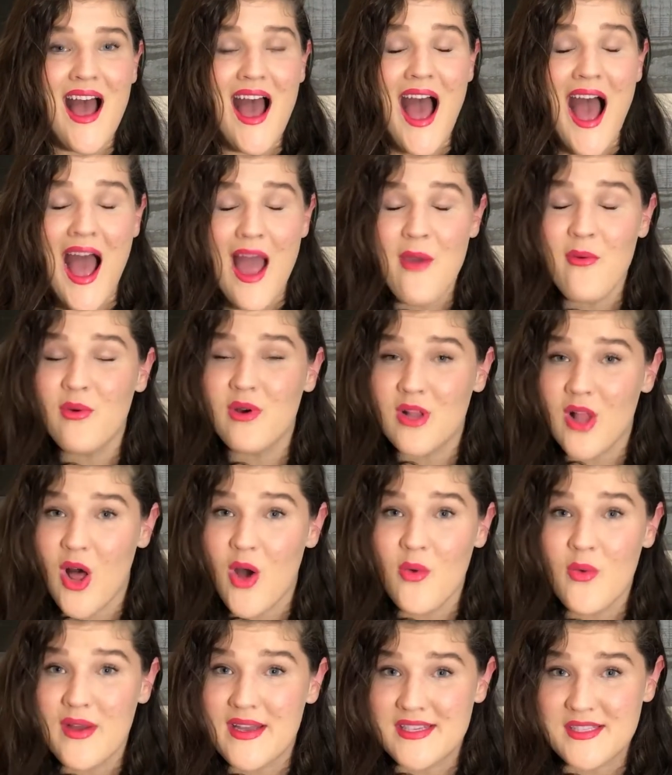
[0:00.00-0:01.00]
I will
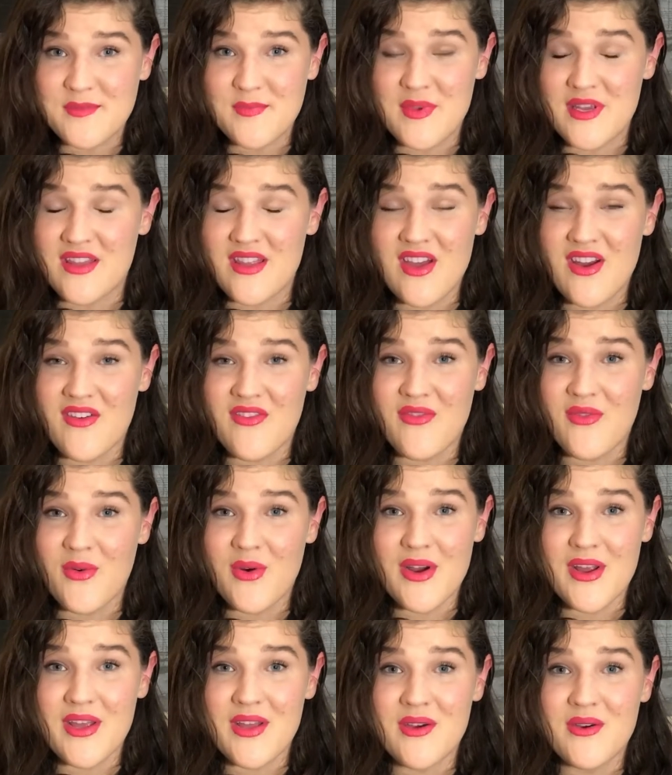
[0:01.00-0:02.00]
always be there
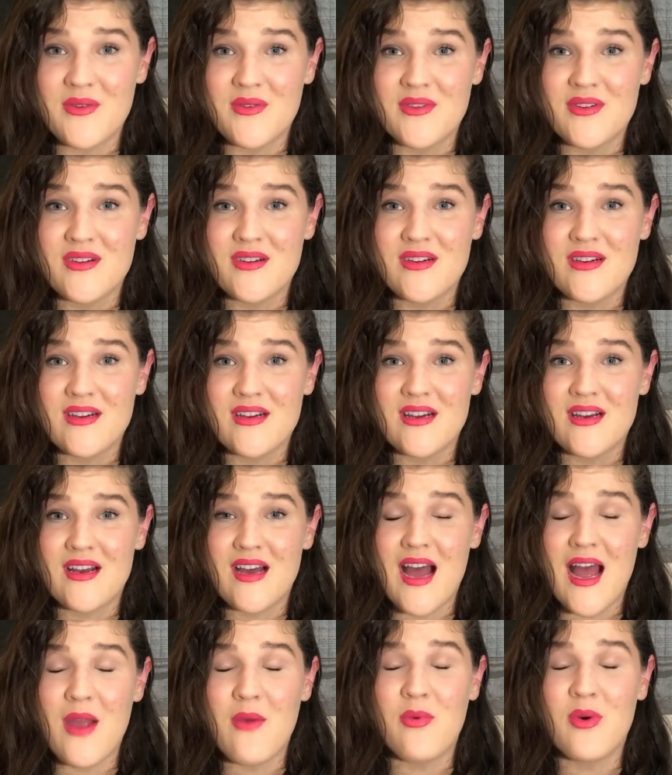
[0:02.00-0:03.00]
for you.
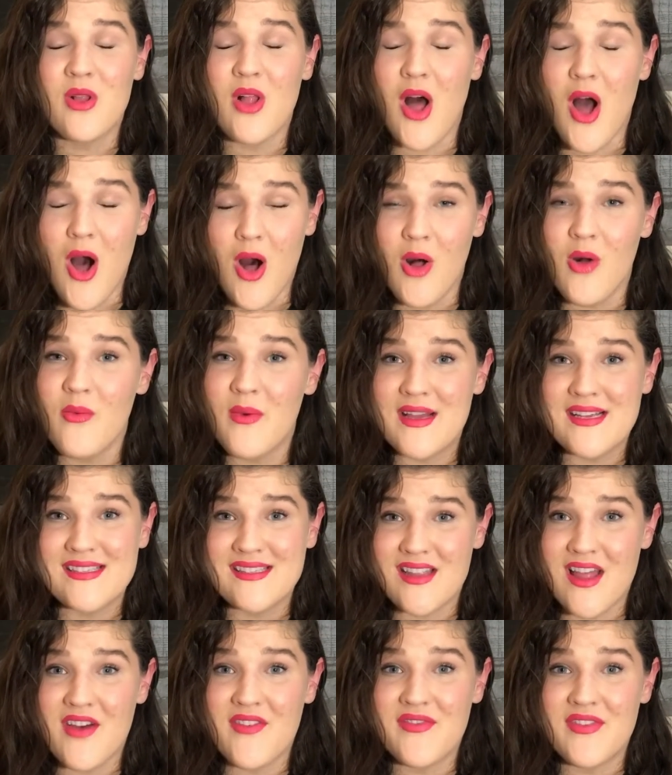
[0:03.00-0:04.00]
I will
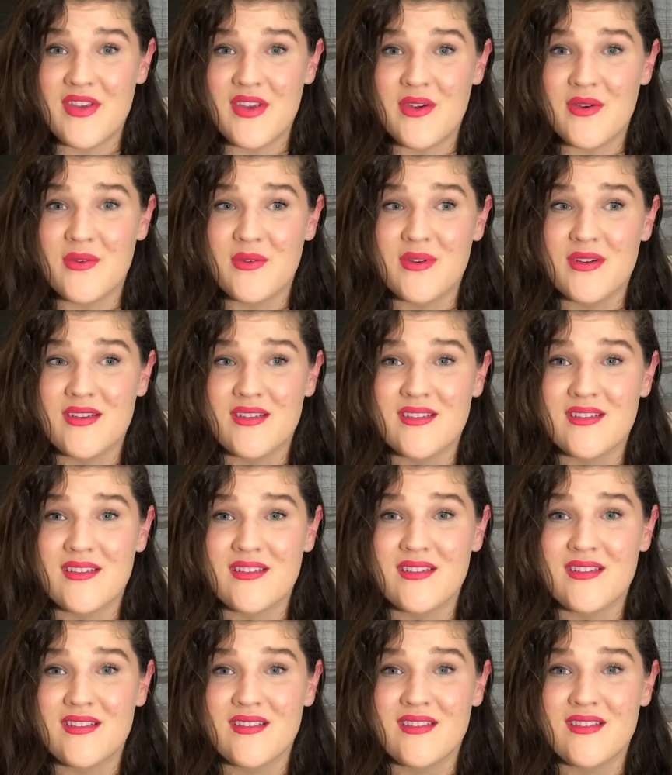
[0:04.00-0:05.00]
always love you,
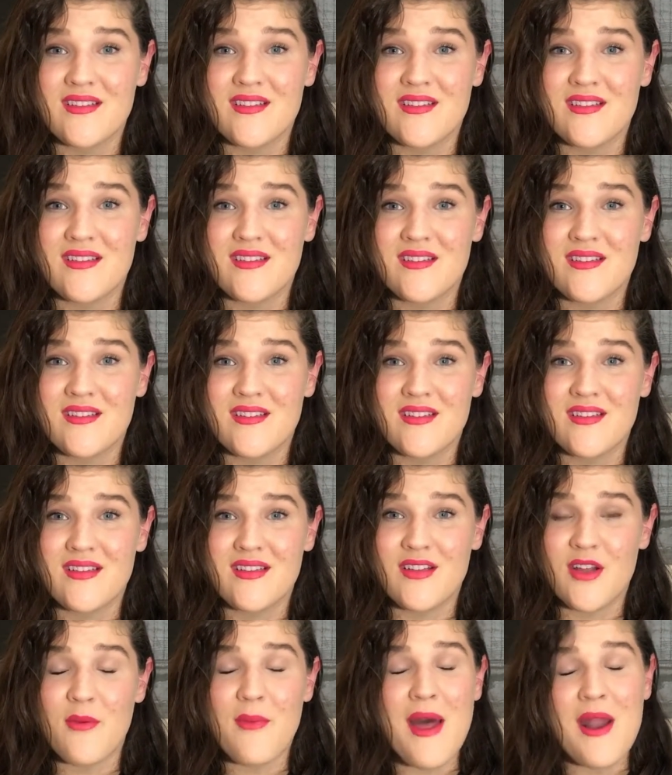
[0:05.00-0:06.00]

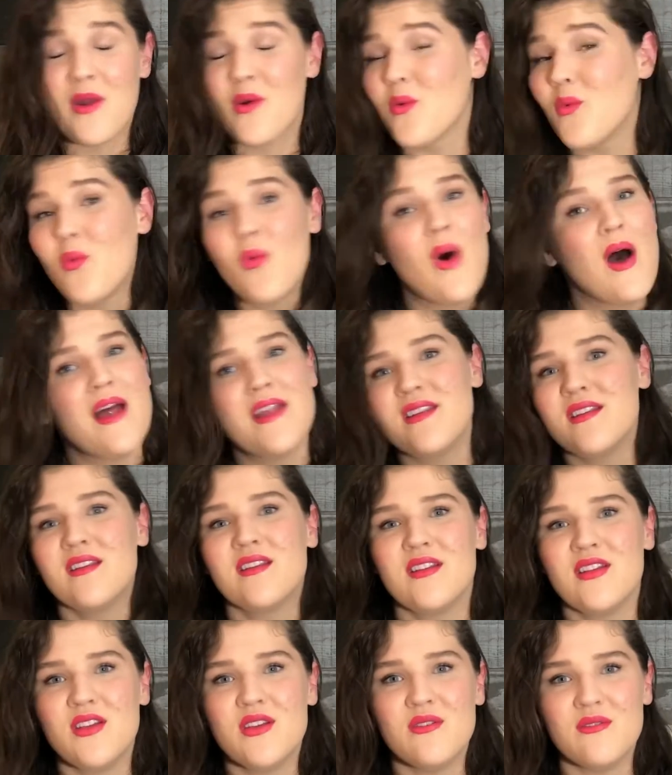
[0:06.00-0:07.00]
no matter what
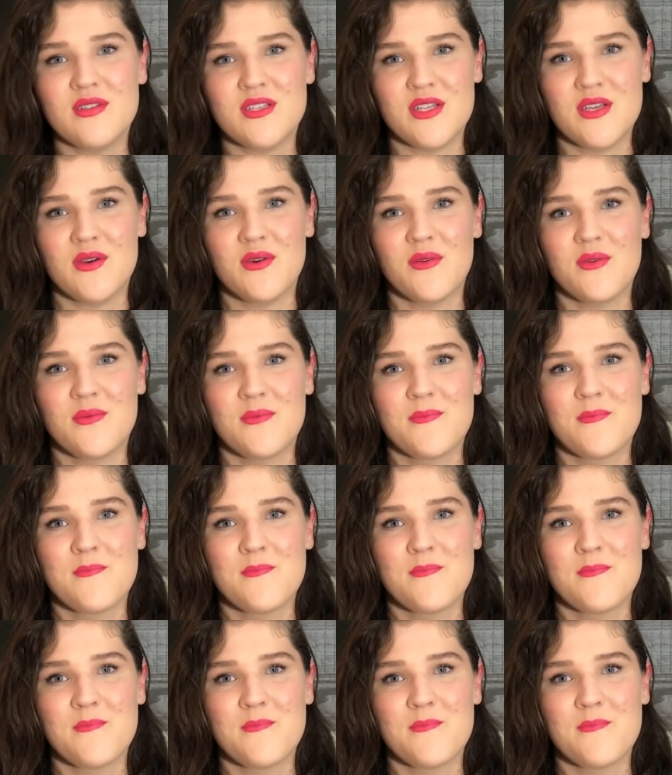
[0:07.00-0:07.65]
you do.